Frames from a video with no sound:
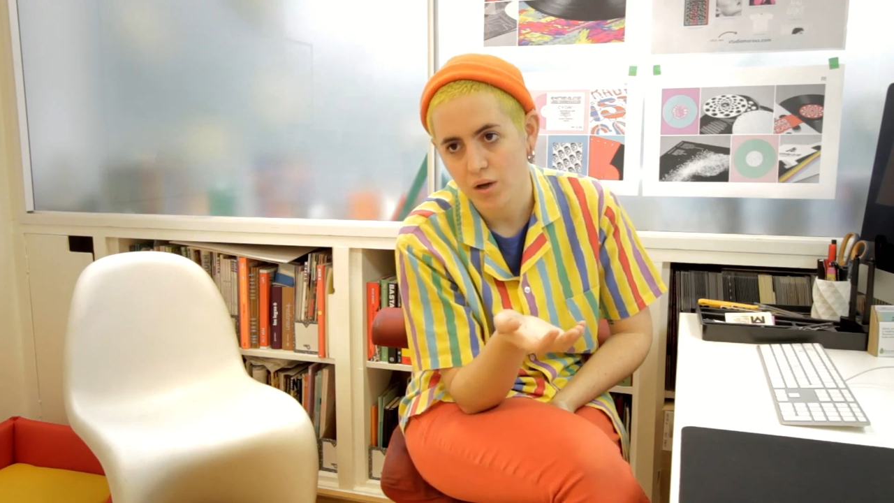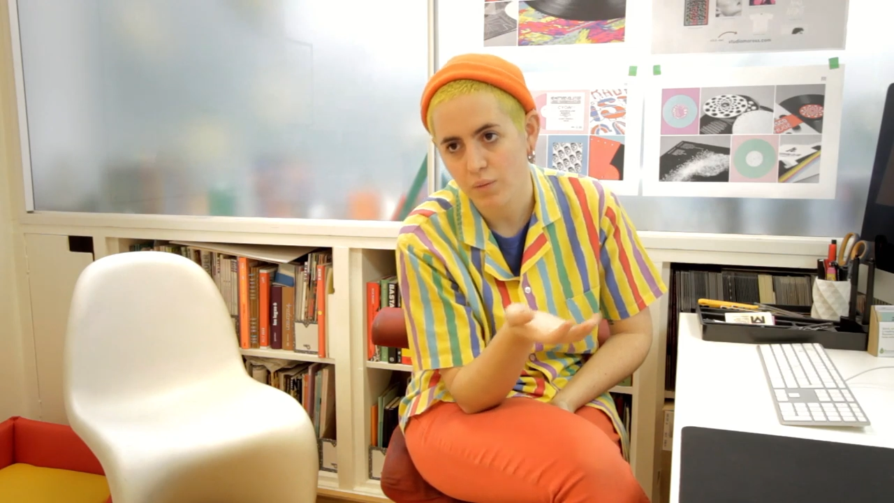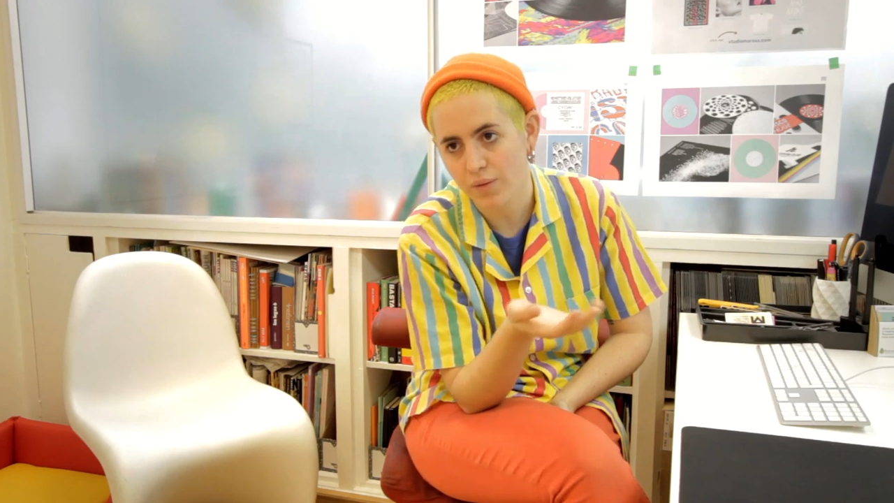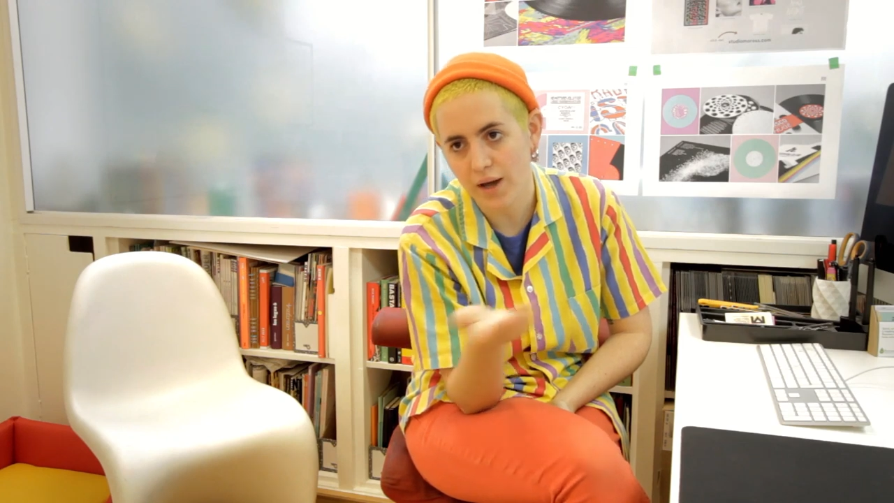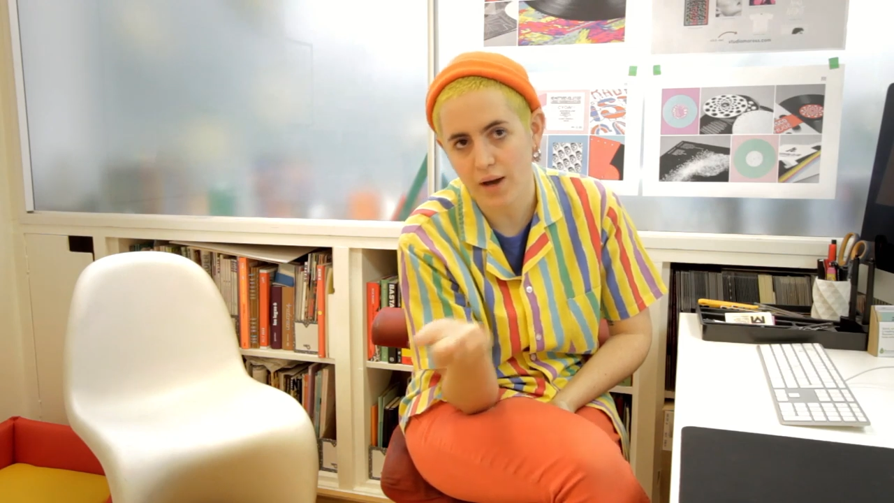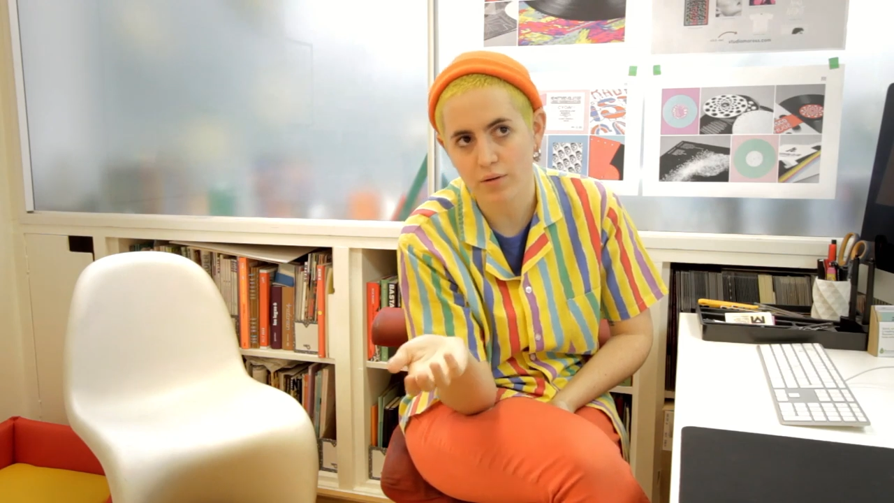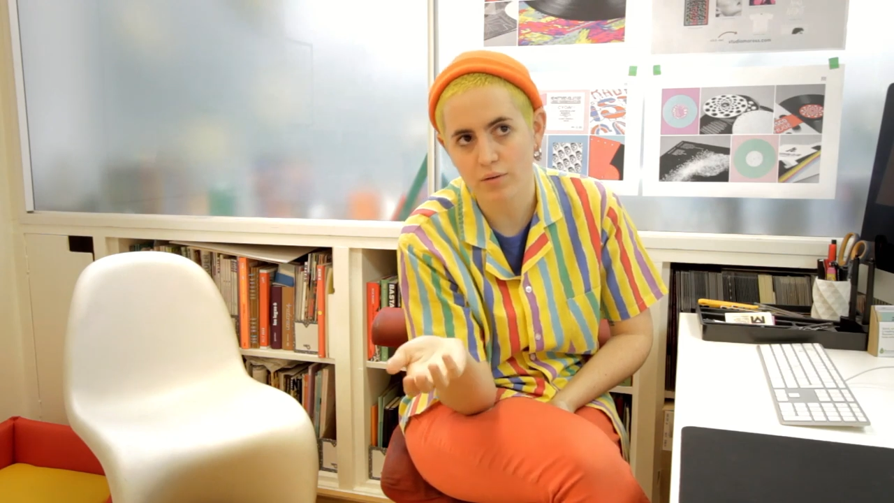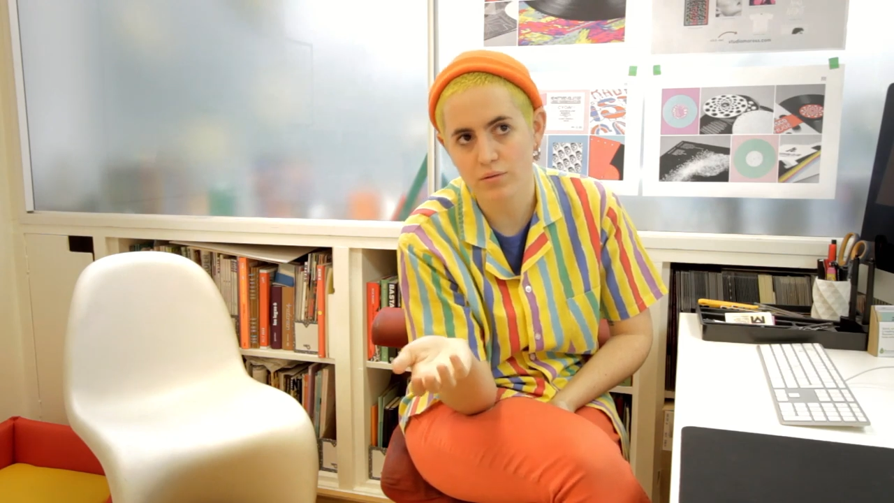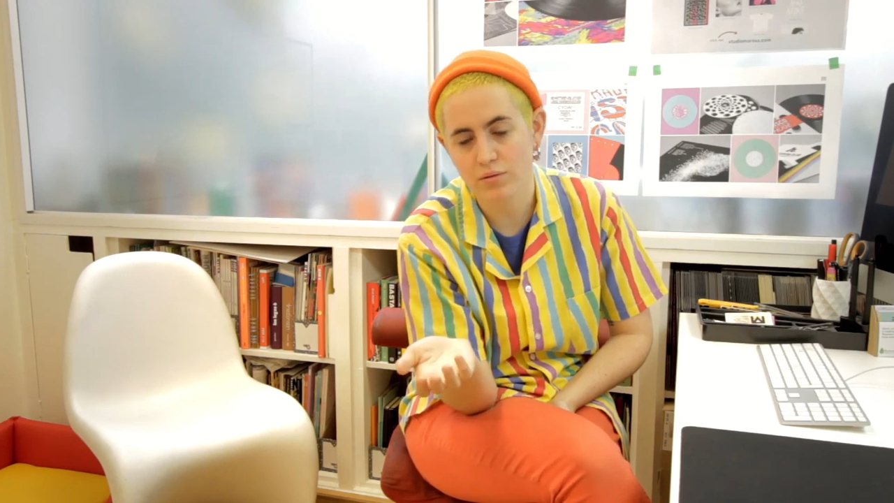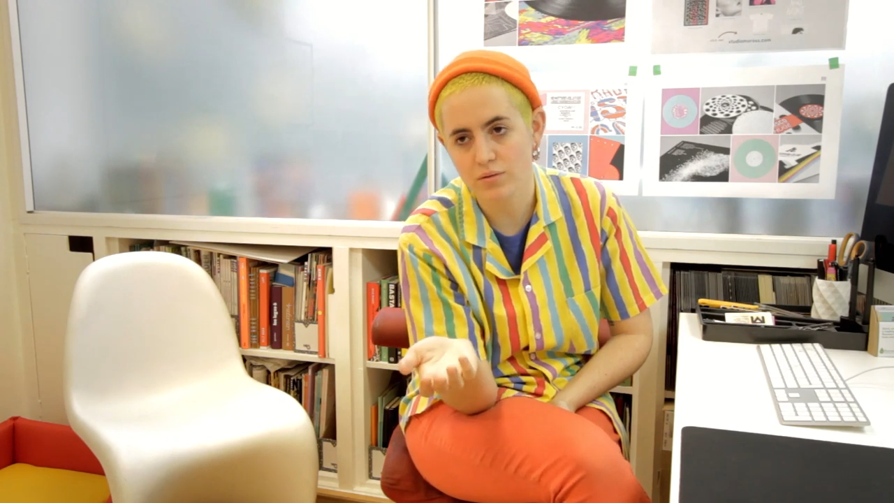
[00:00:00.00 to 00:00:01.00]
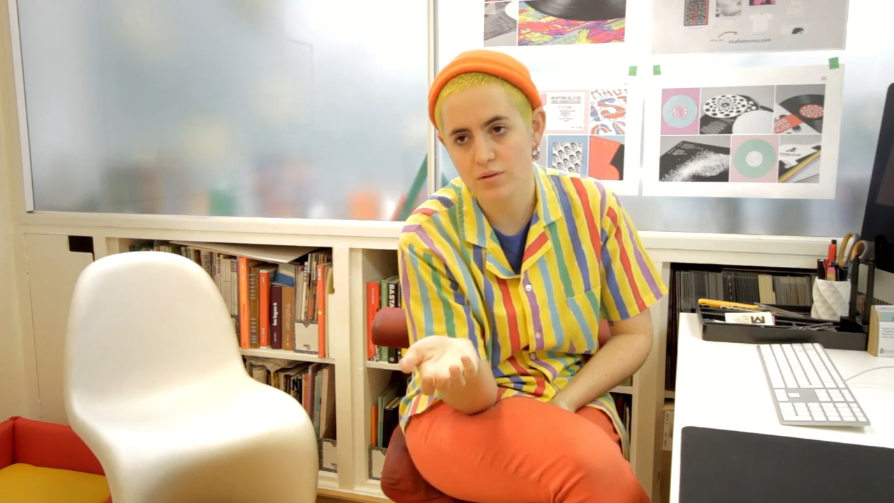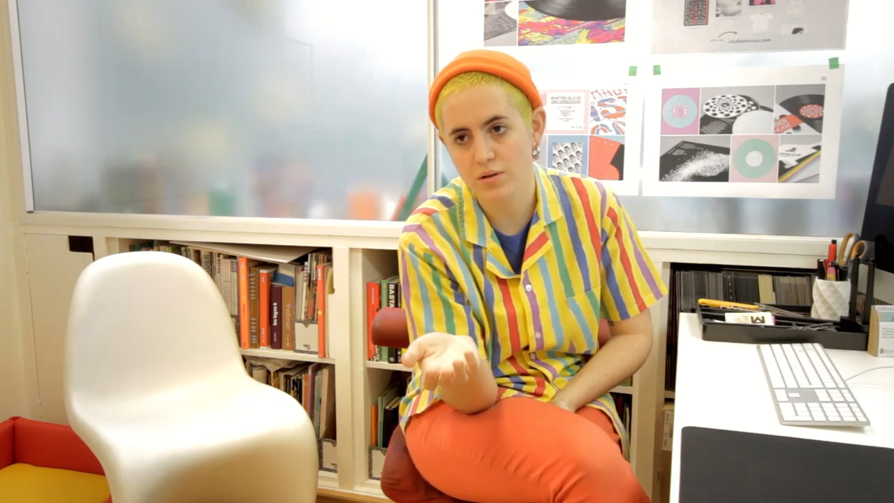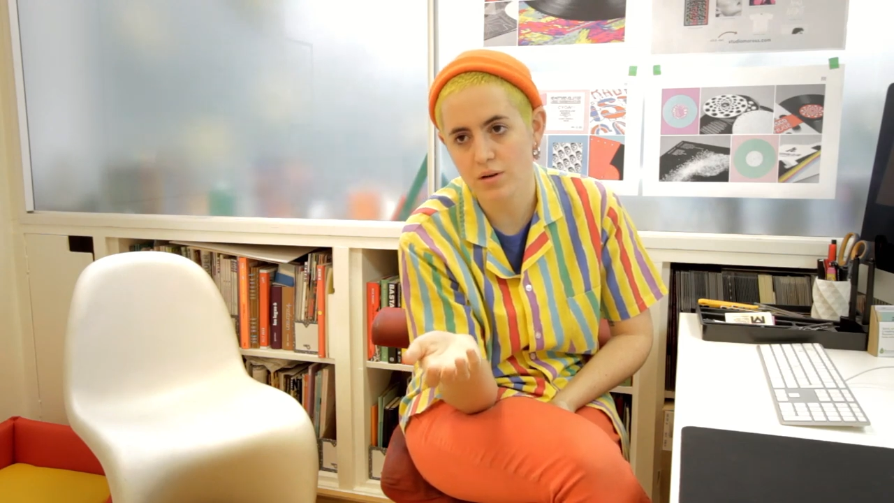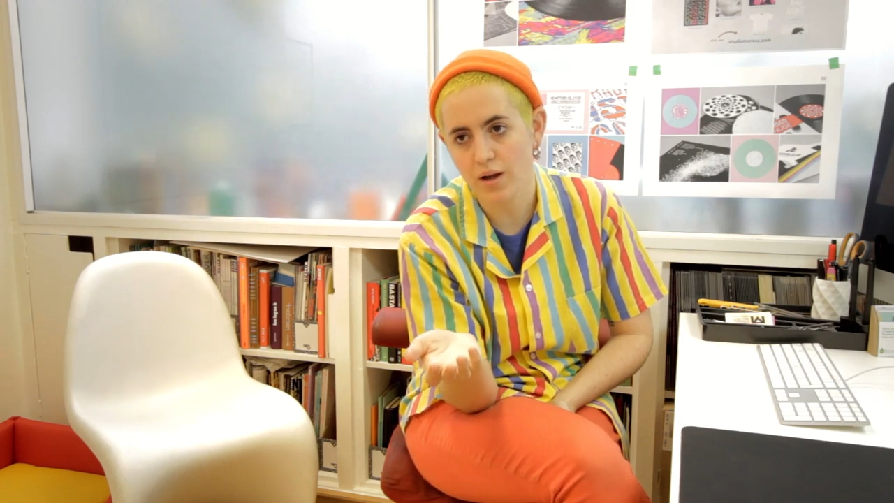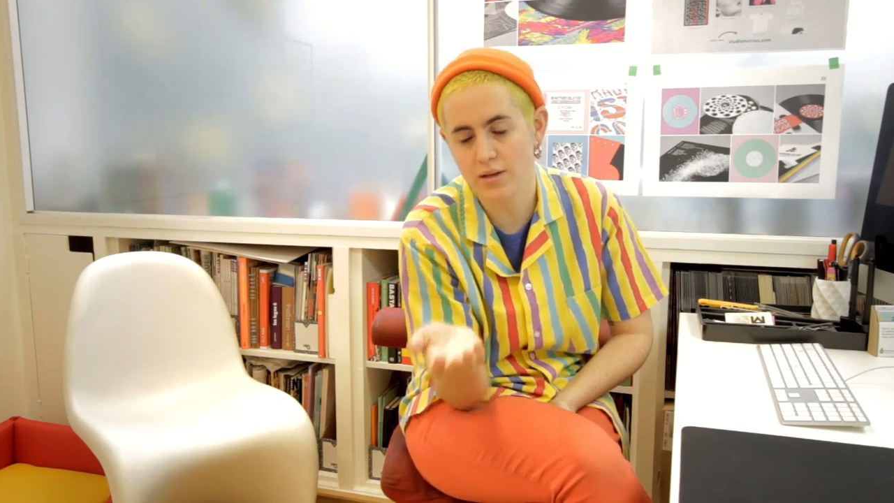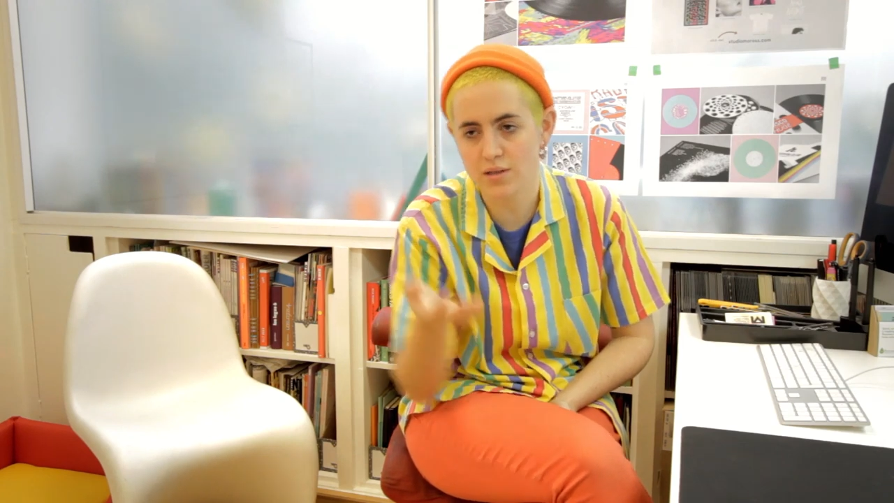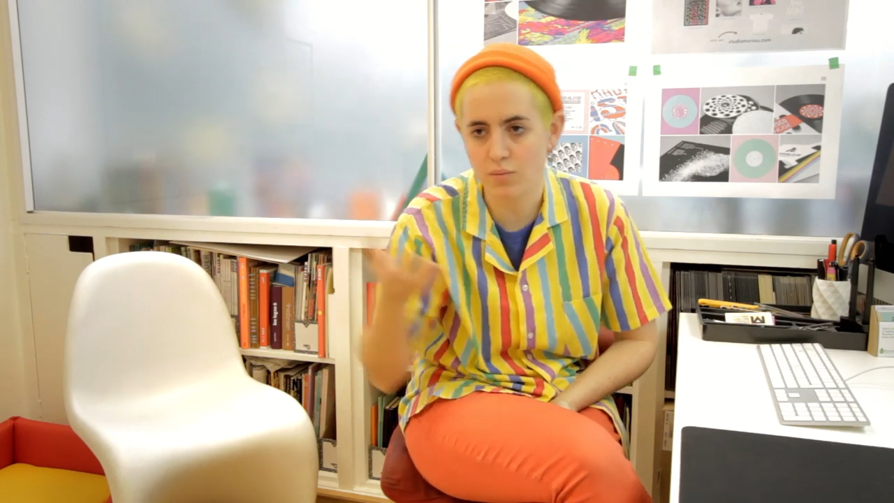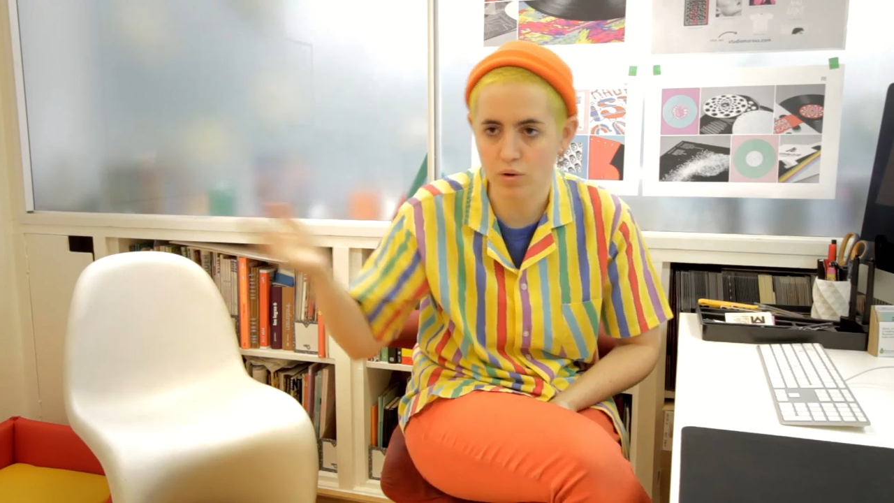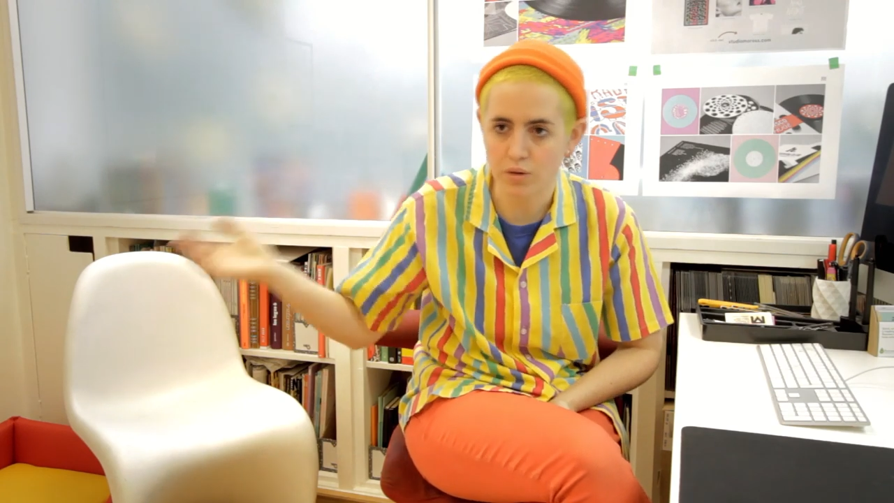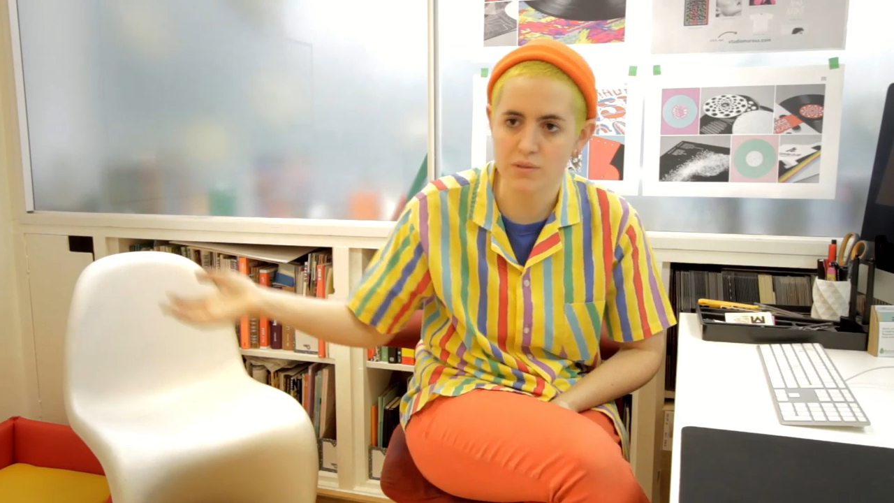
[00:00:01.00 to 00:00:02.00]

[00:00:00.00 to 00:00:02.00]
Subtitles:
without someone